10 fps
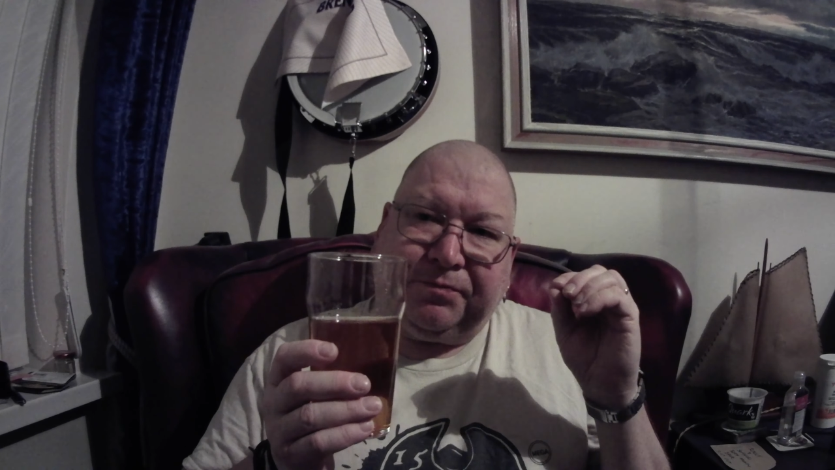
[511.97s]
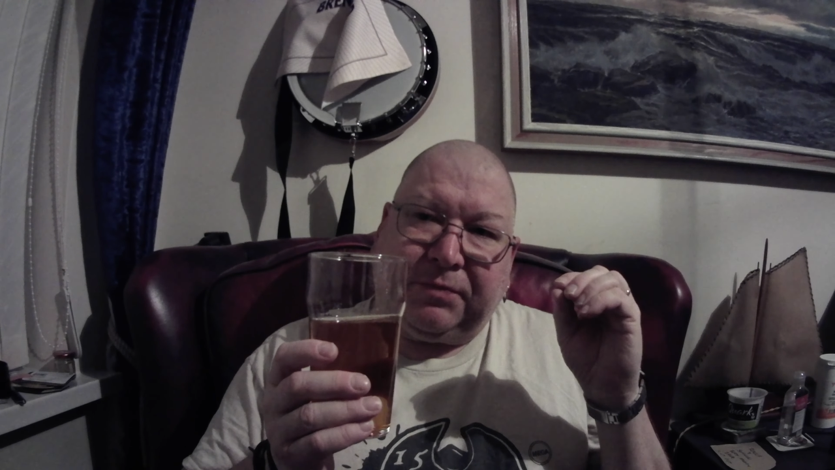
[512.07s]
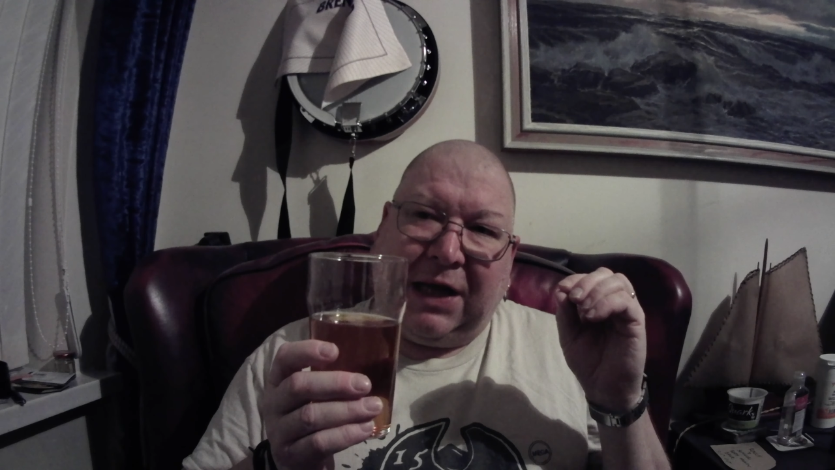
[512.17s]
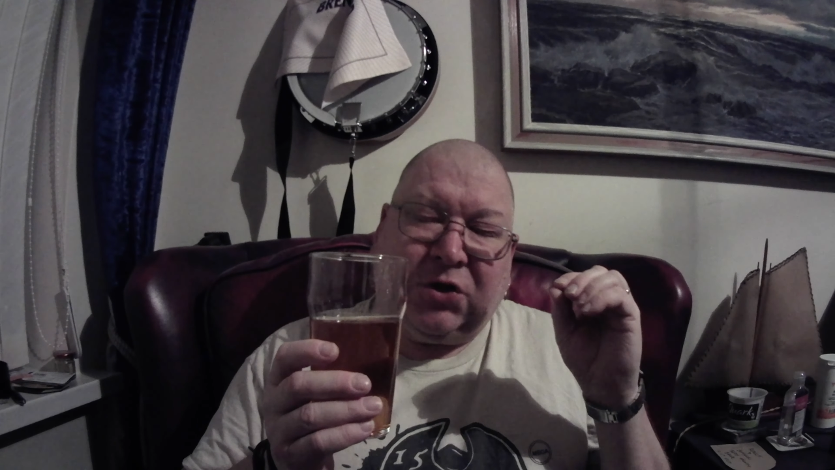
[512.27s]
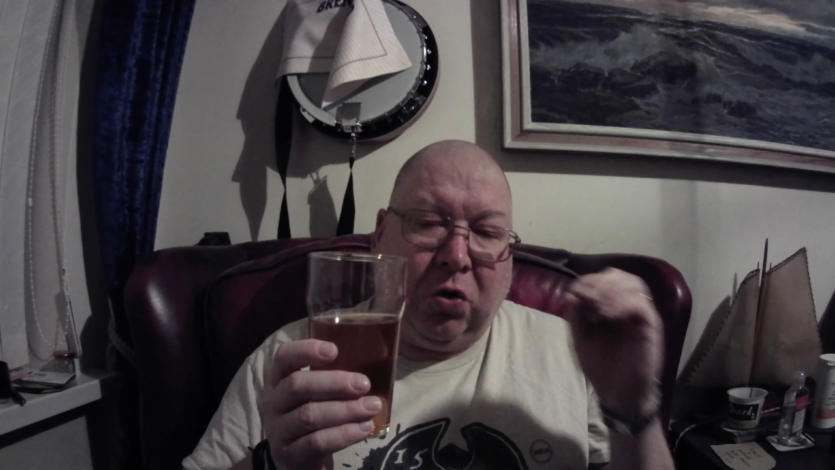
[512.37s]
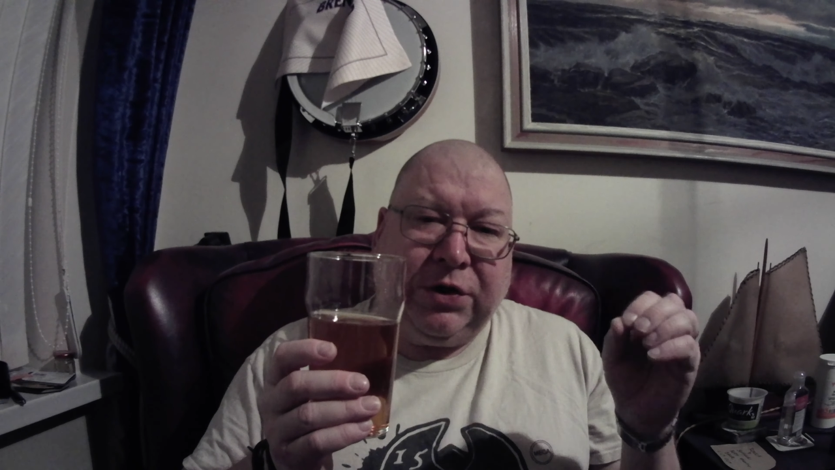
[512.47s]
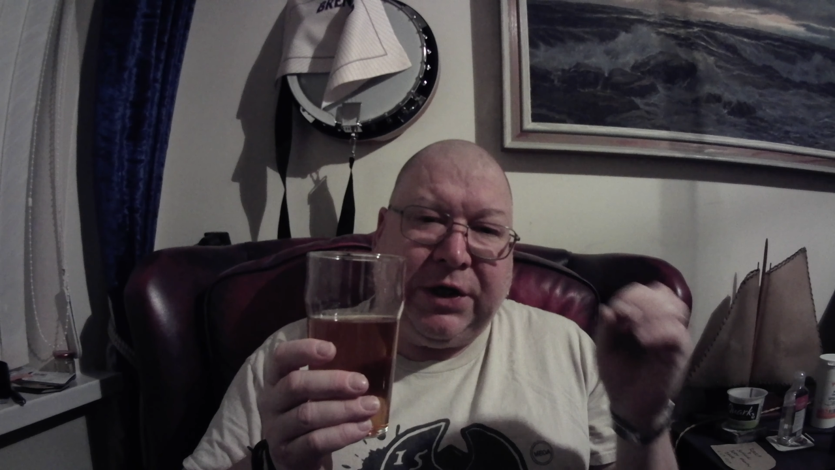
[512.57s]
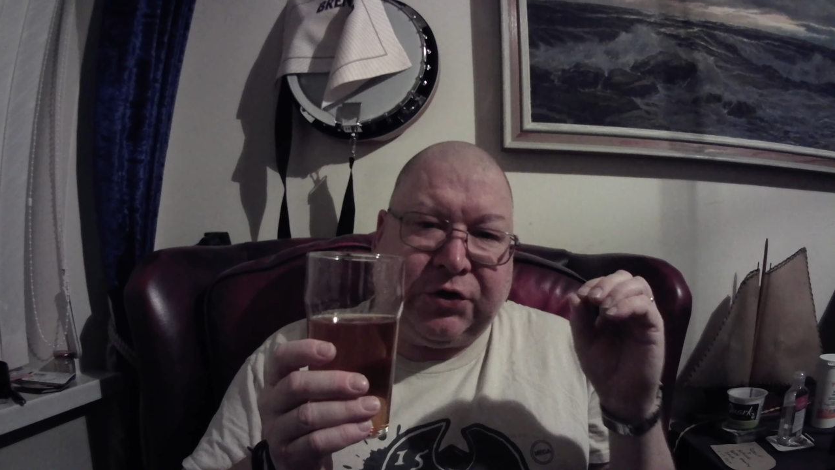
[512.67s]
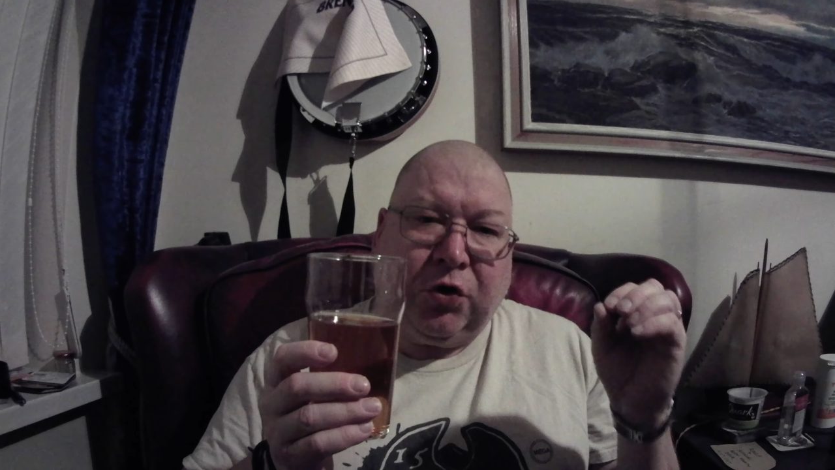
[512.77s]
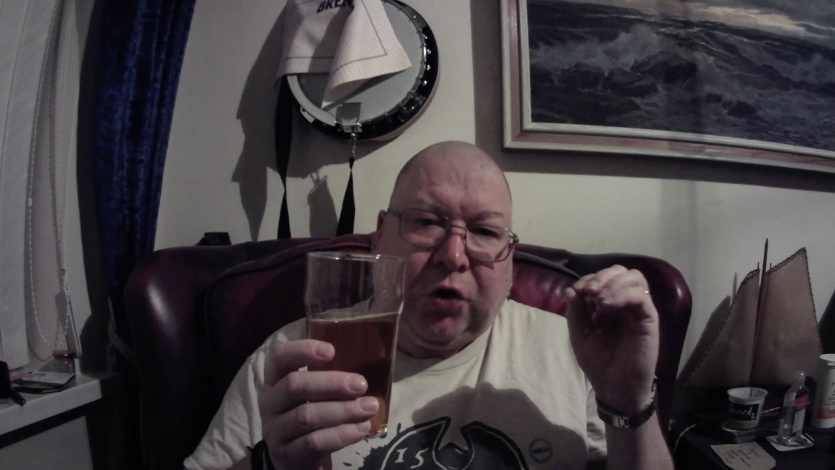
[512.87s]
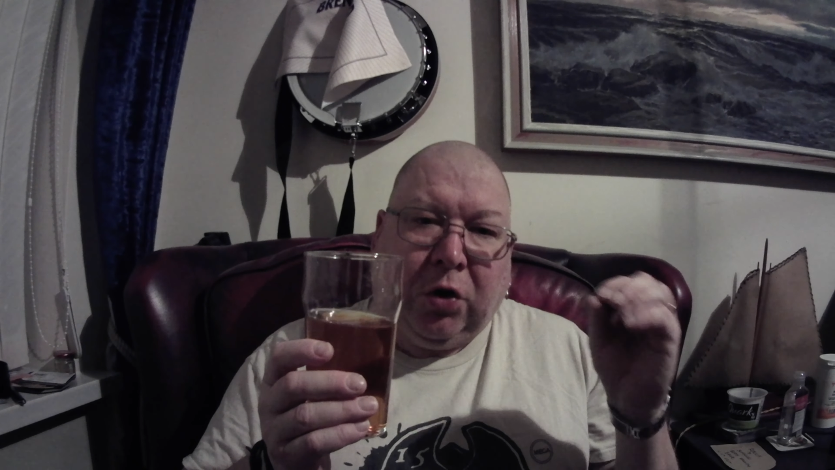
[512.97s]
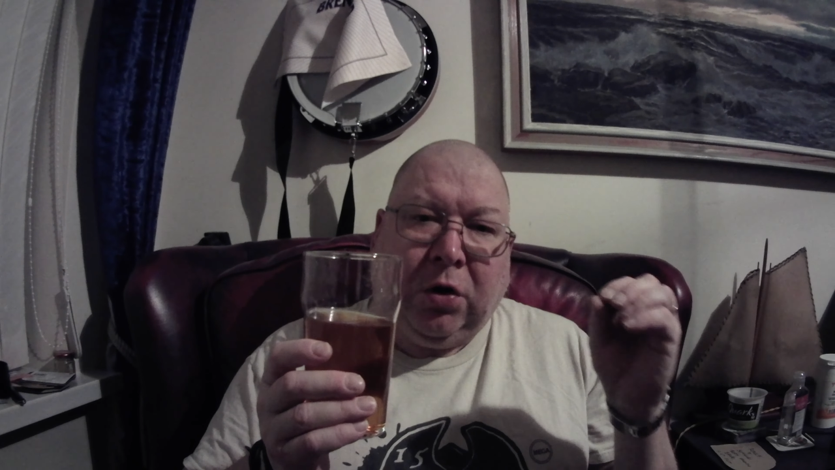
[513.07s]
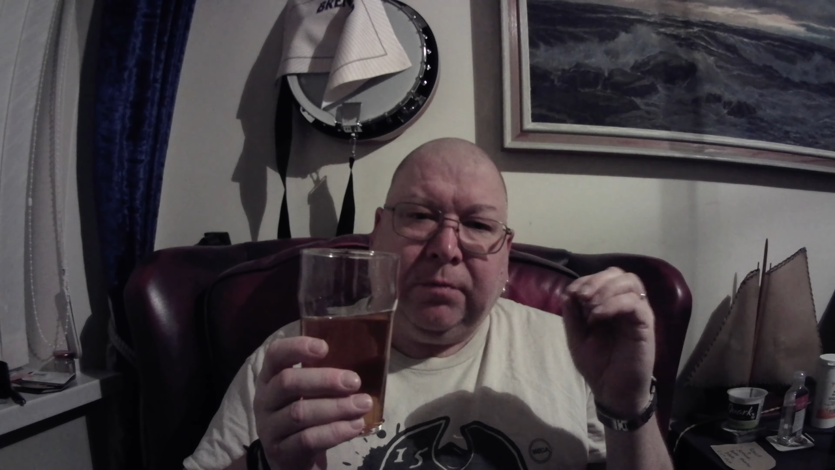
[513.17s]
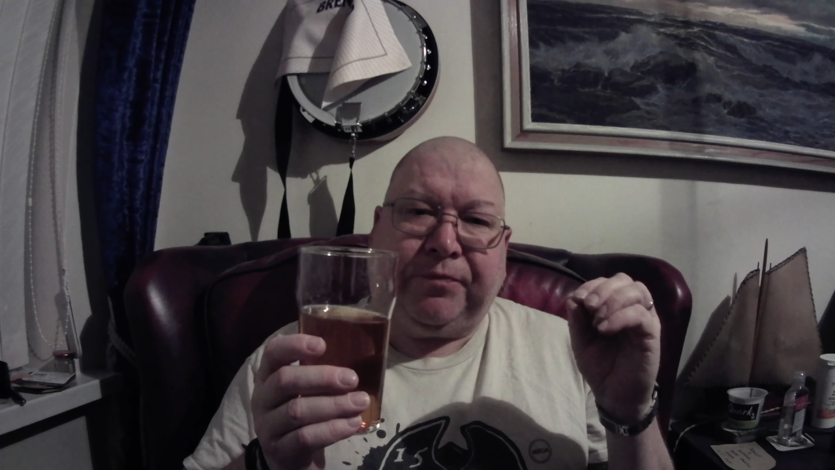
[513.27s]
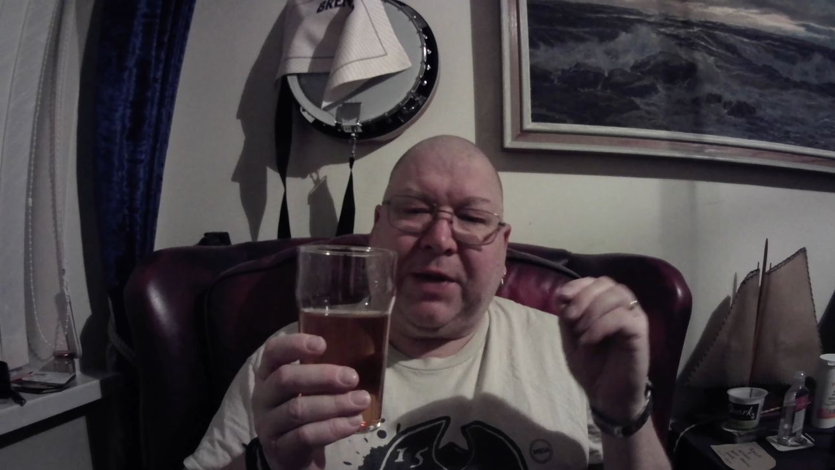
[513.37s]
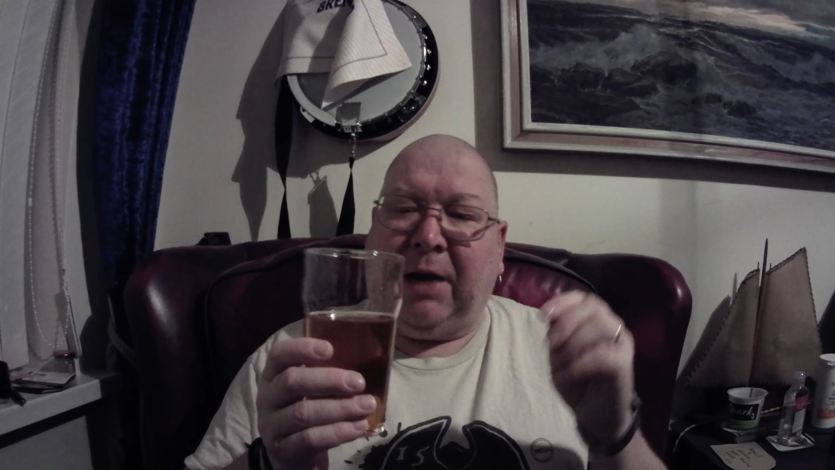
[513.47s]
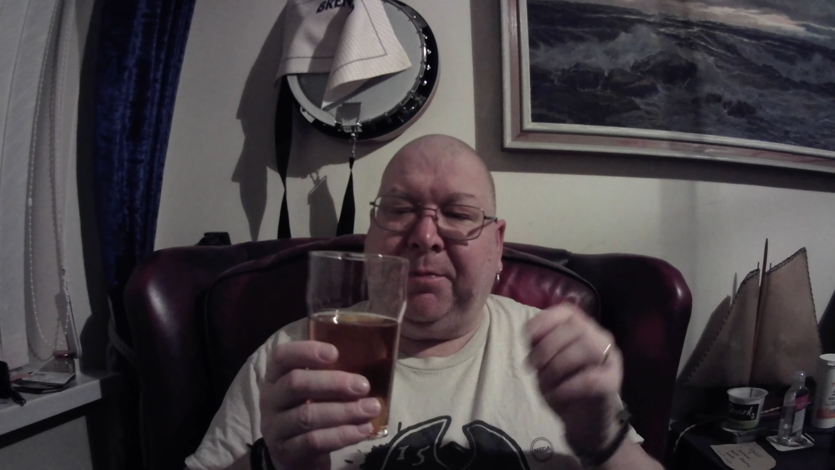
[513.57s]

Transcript: it's only a subtle apple